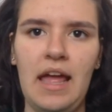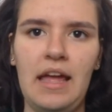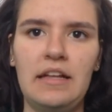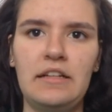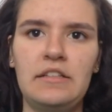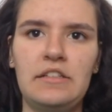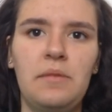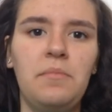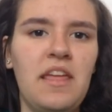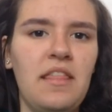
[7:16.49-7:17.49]
and
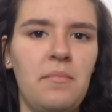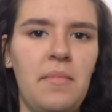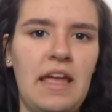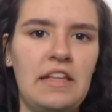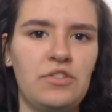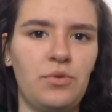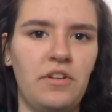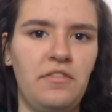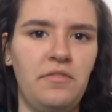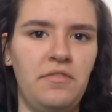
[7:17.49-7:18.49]
to me the maze sort of